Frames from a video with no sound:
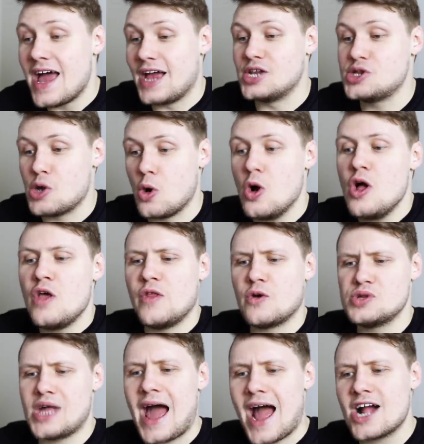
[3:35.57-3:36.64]
And so
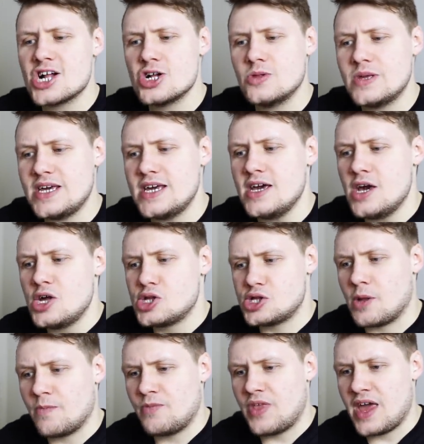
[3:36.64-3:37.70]
there was actually
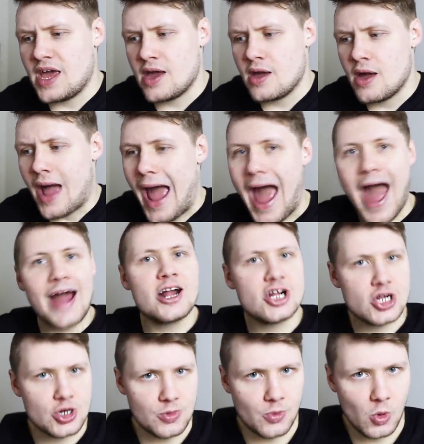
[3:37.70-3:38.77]
something
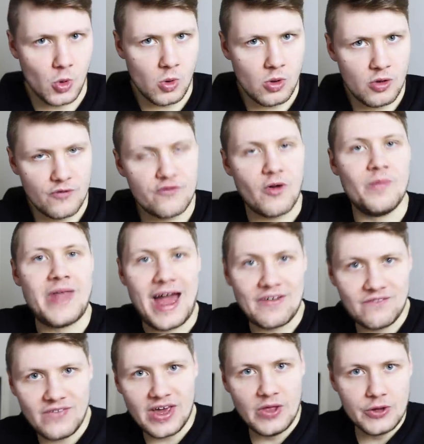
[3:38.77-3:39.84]
actionable from
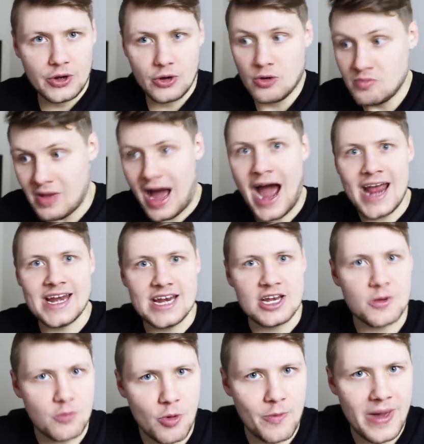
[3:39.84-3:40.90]
that failure. I
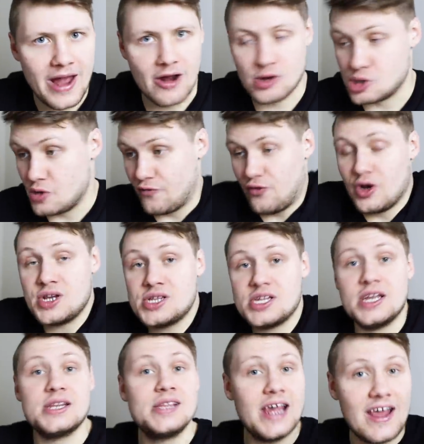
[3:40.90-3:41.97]
need to prepare. So for
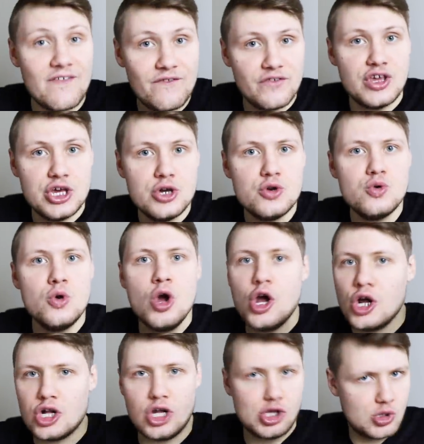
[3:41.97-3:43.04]
instance, if you
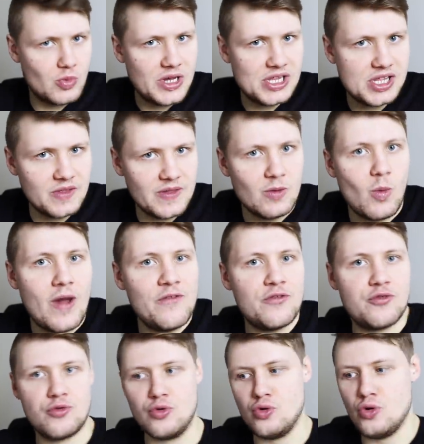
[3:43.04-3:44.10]
just recently
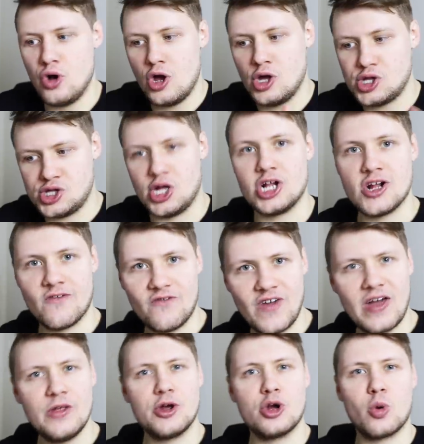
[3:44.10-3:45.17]
went through such a
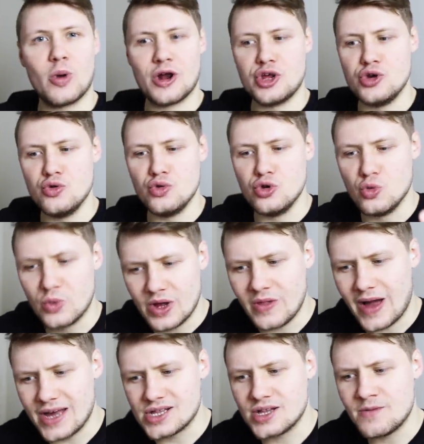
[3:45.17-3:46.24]
failure where you, you
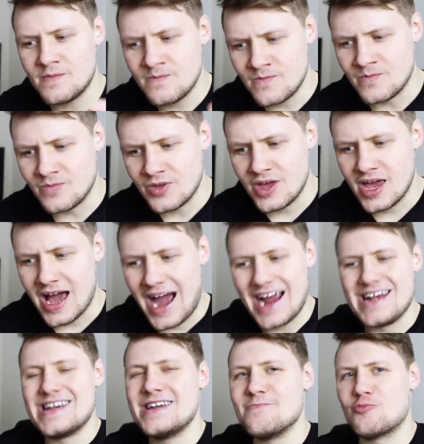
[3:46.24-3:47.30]
realize, hmm,
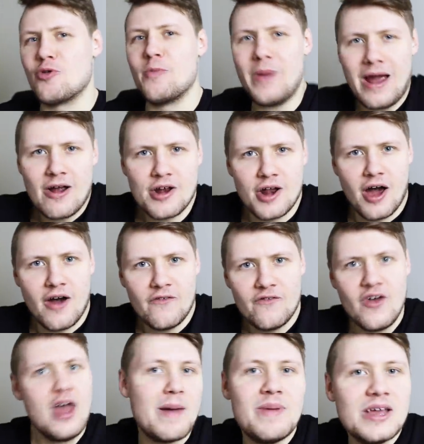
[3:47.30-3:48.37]
I didn't prepare
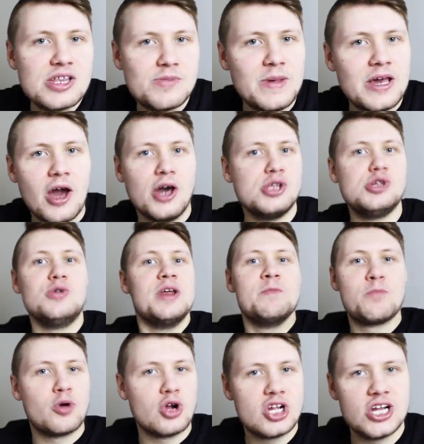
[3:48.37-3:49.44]
enough, maybe it's because you
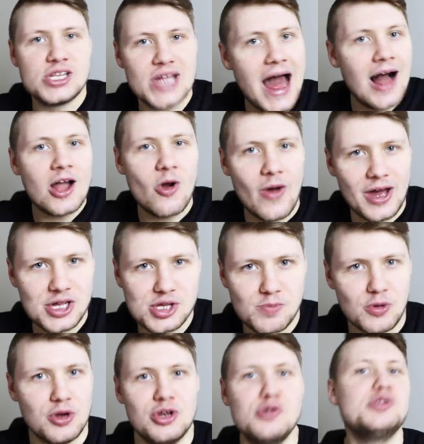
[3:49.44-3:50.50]
didn't purchase
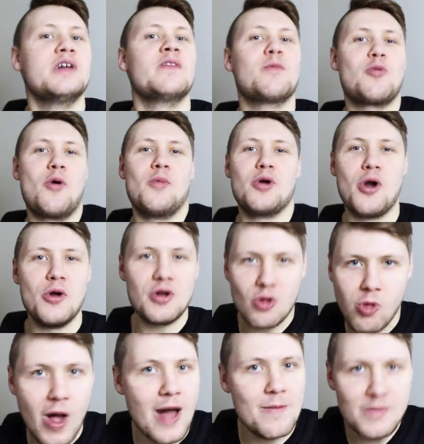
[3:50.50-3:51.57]
AlgoExpert using the promo code
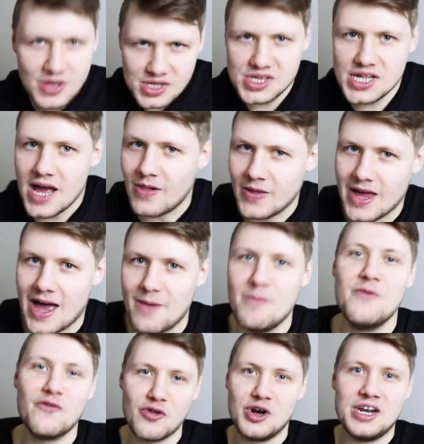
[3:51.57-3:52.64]
CLEM, C L E
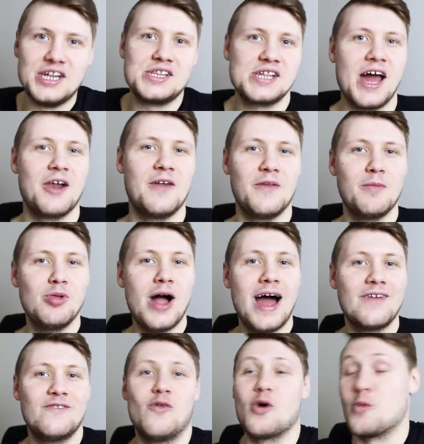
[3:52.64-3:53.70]
M, for a discount on the
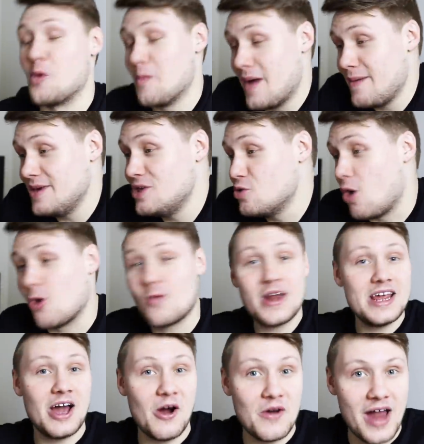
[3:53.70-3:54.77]
platform. Or maybe you
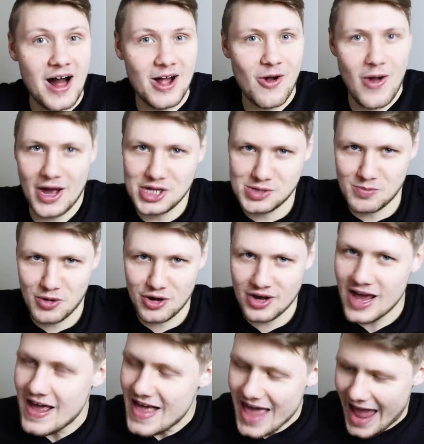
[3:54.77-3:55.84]
already own
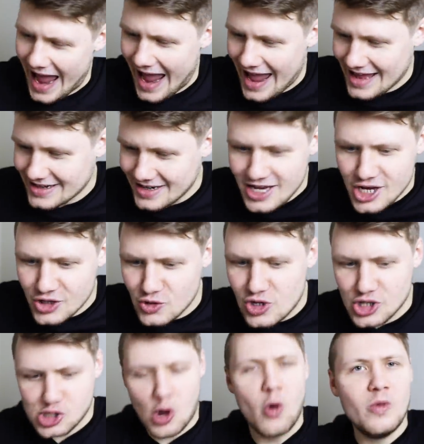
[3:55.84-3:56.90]
AlgoExpert and you
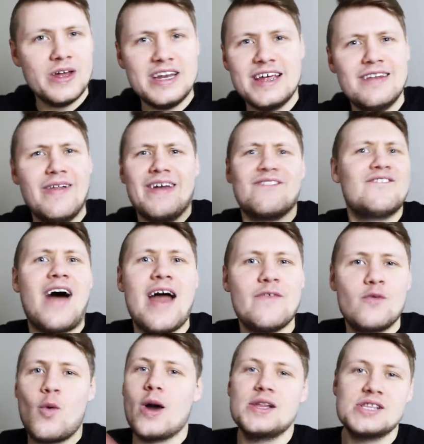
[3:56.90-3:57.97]
just only did like
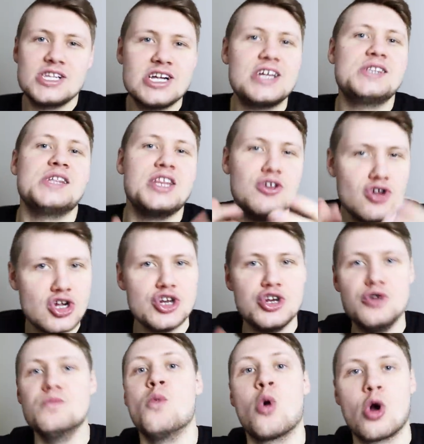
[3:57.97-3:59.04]
five questions and you should
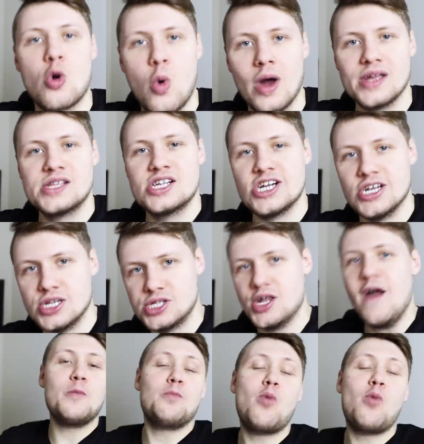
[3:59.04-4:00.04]
do more questions. The